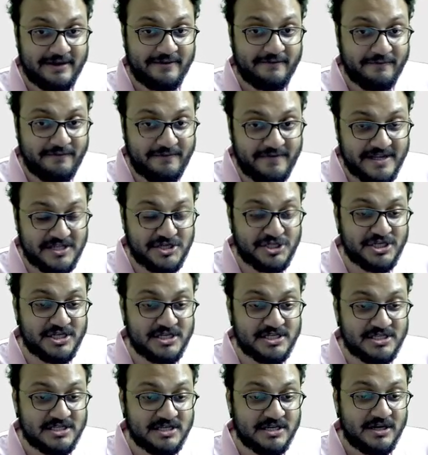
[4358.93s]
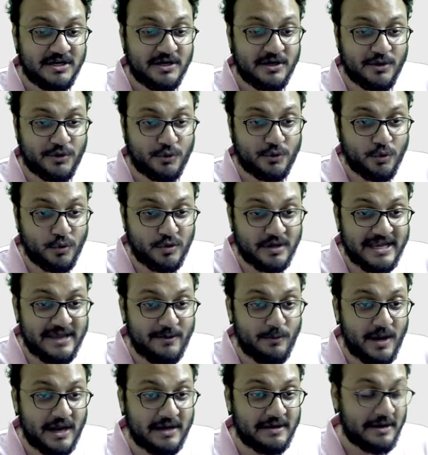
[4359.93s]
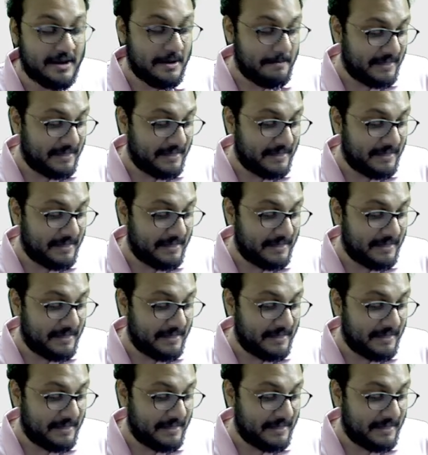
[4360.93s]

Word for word: which is rook d1.